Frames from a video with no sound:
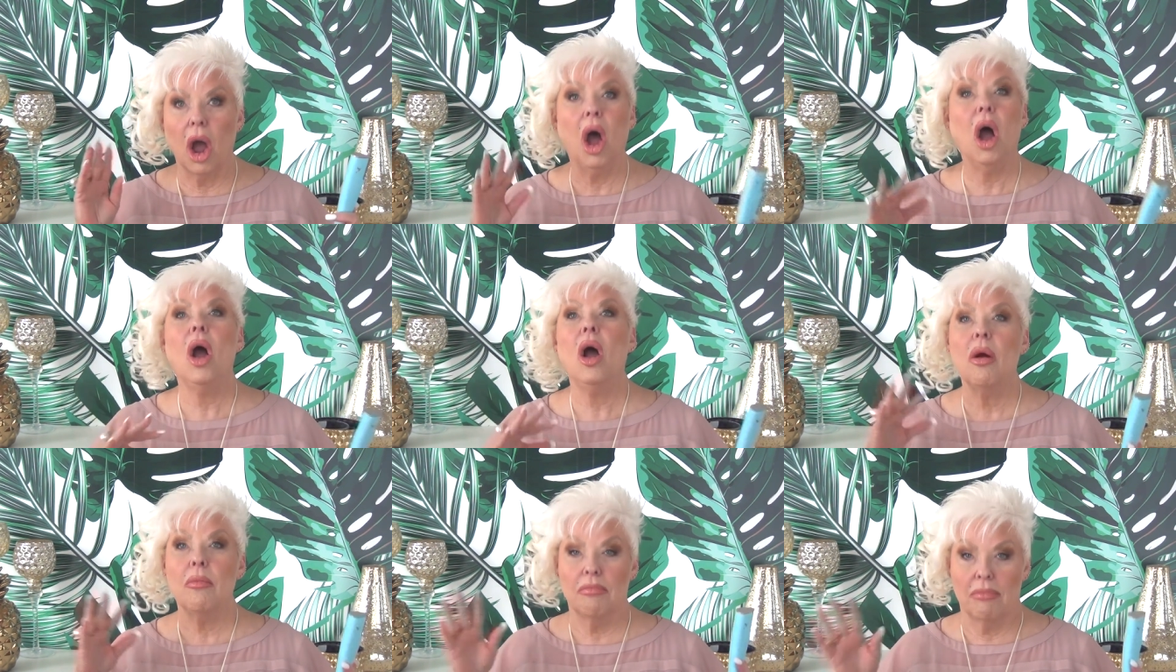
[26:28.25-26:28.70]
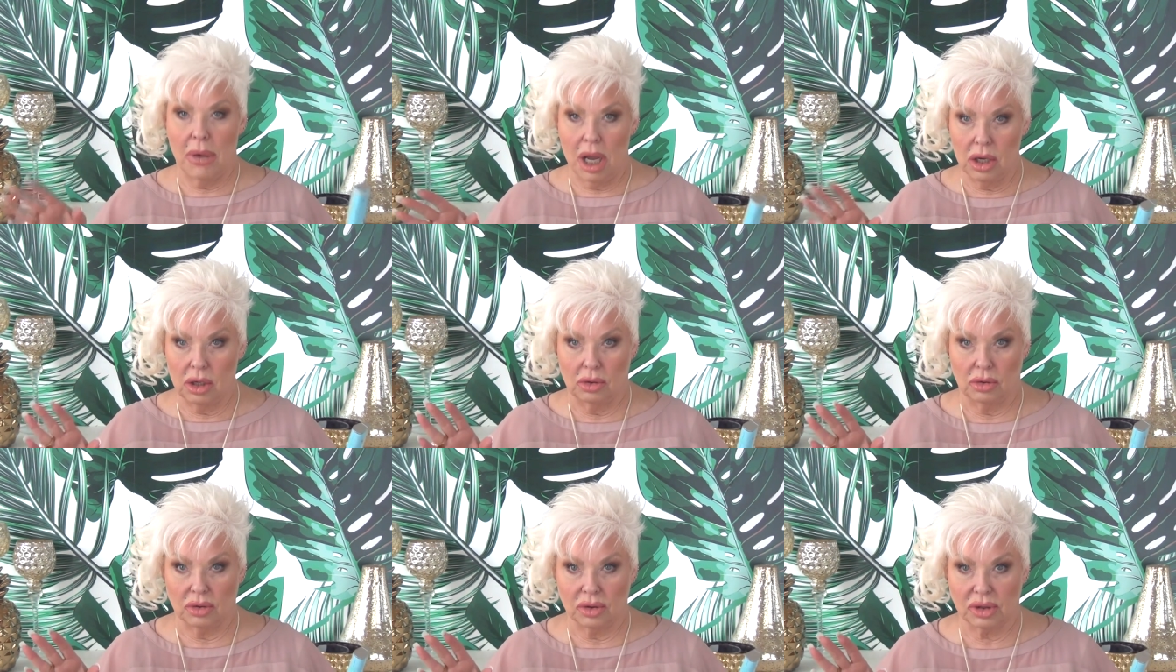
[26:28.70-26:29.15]

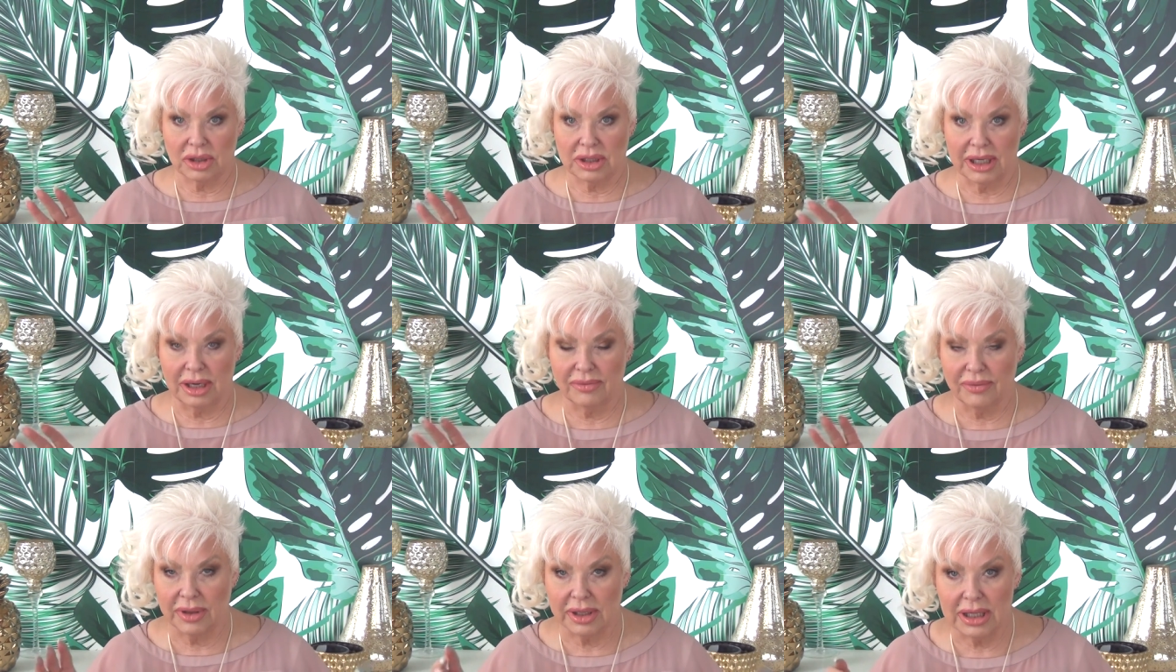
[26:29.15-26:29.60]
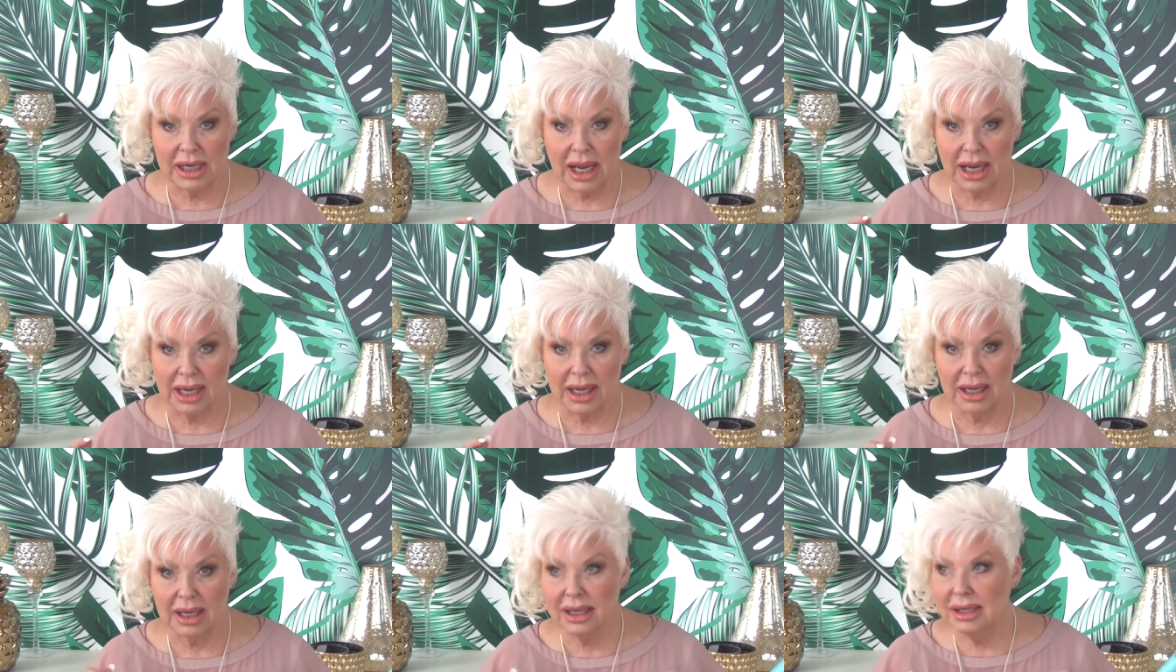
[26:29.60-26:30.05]
almost every
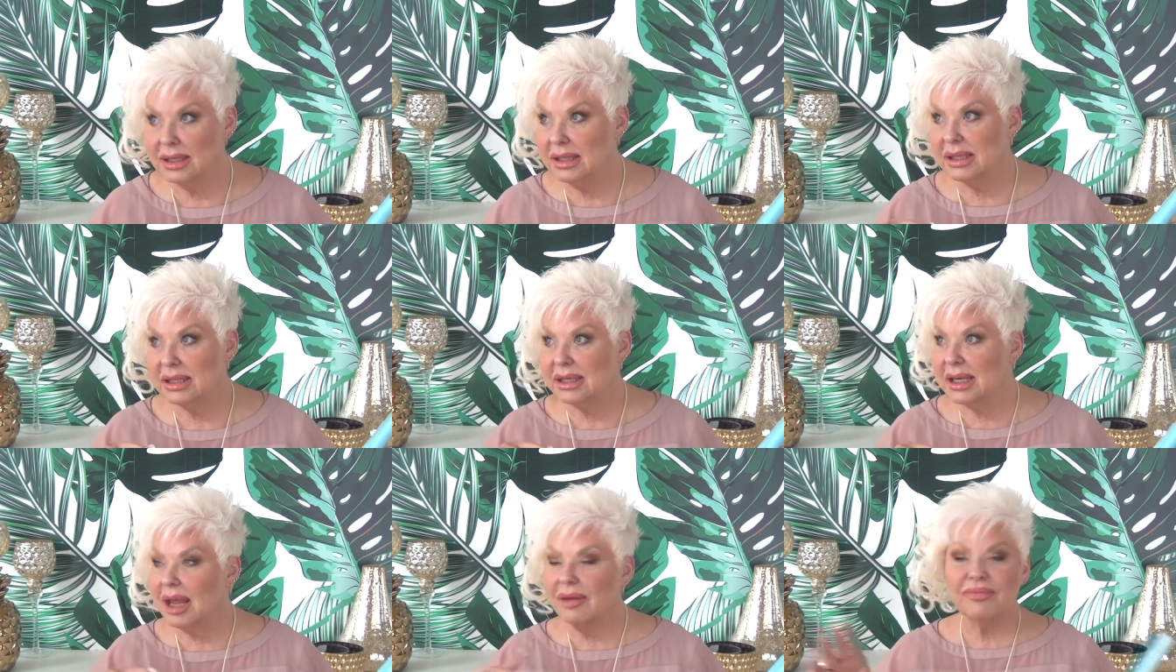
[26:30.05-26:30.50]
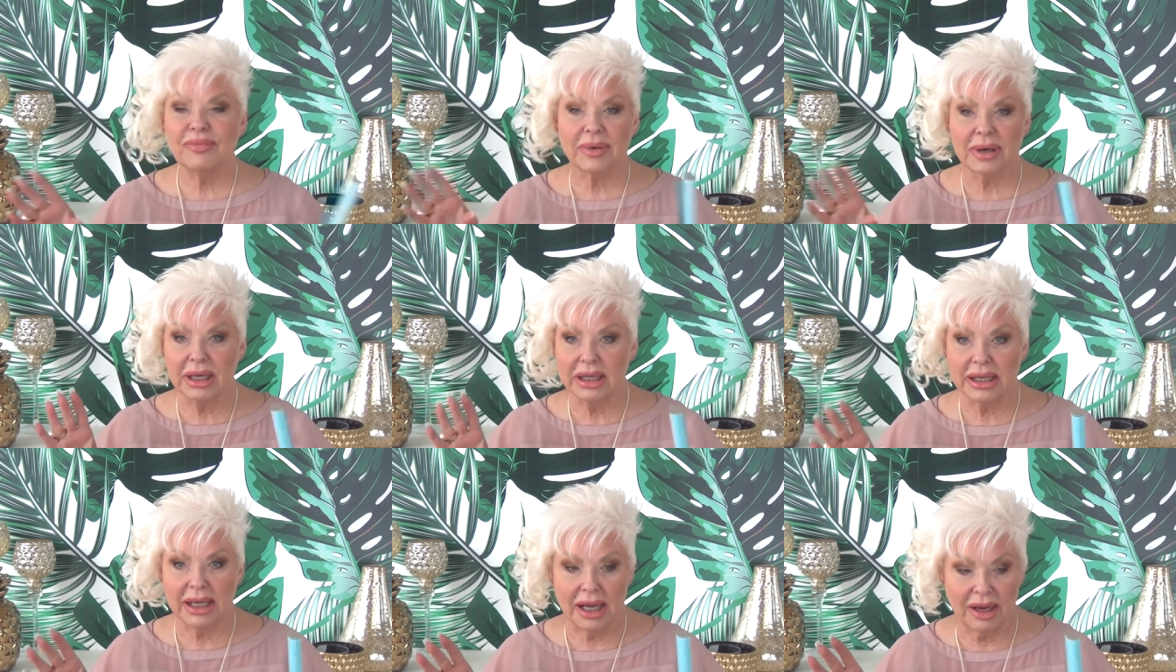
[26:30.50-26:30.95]
day and
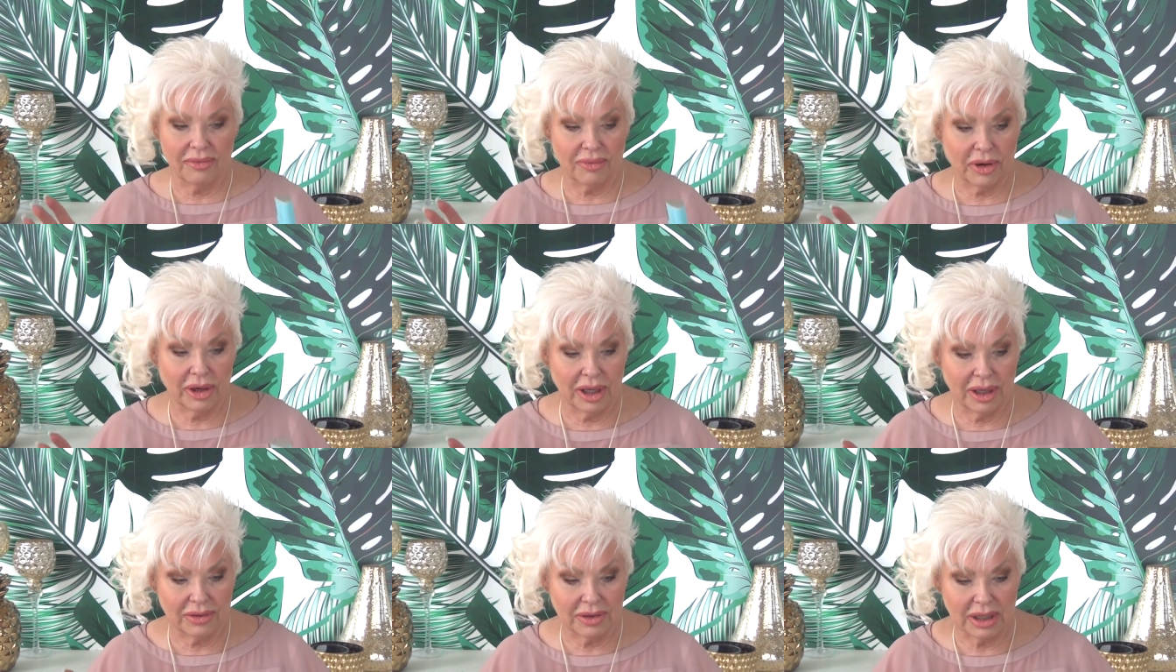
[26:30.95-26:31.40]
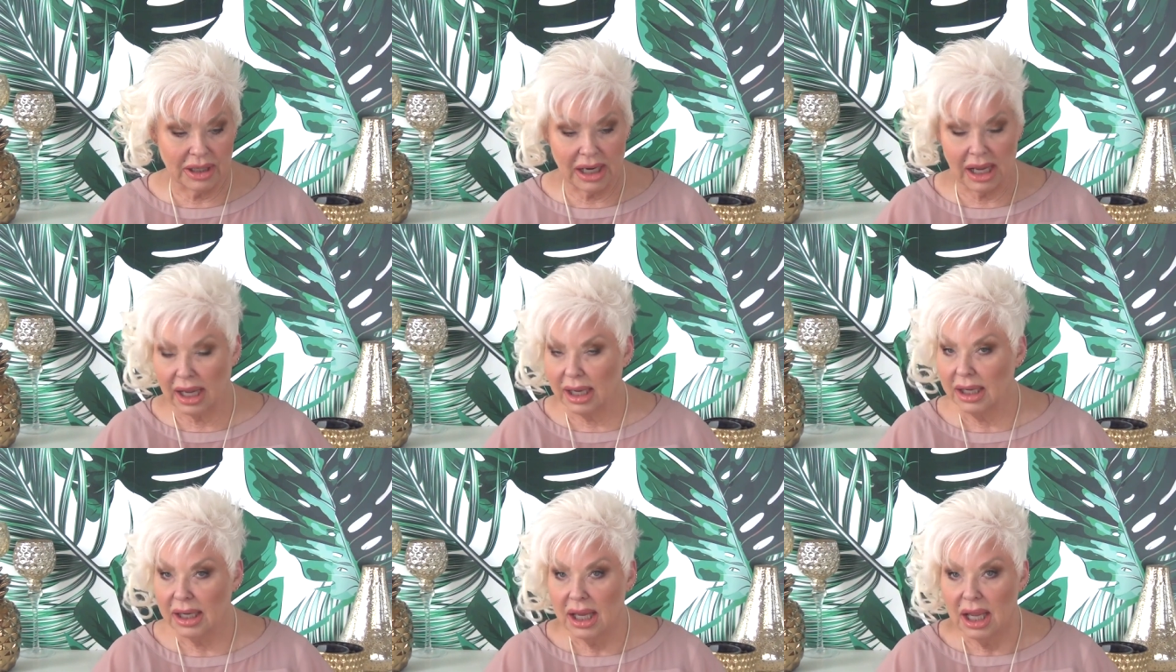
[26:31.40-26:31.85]
definitely every other
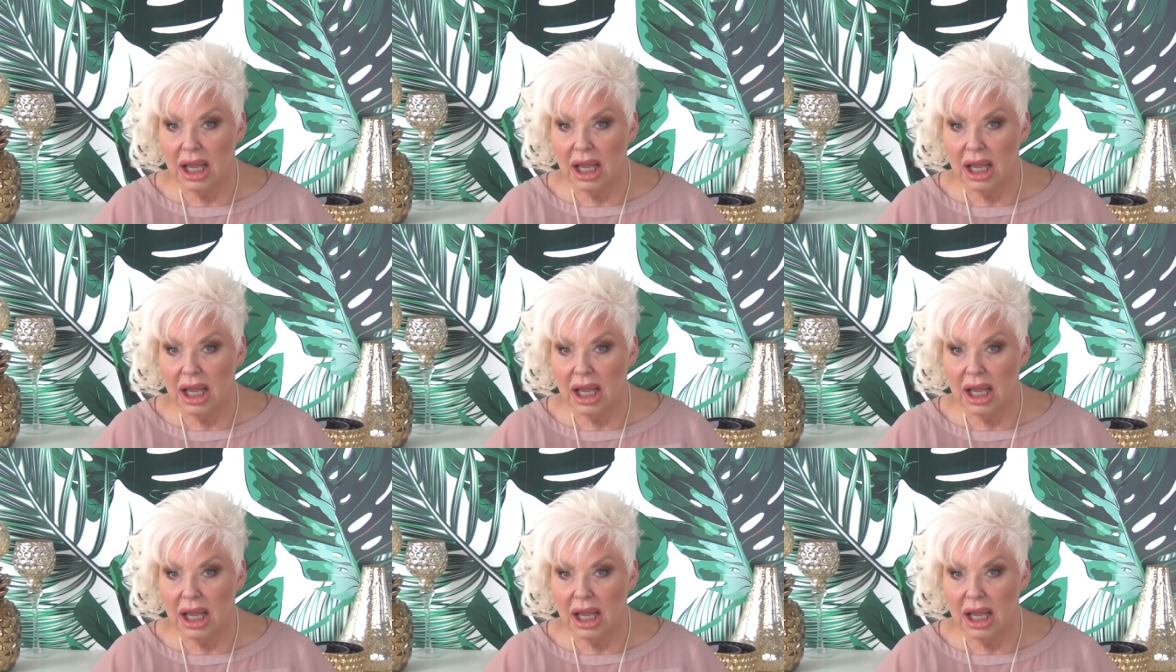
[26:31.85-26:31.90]
day.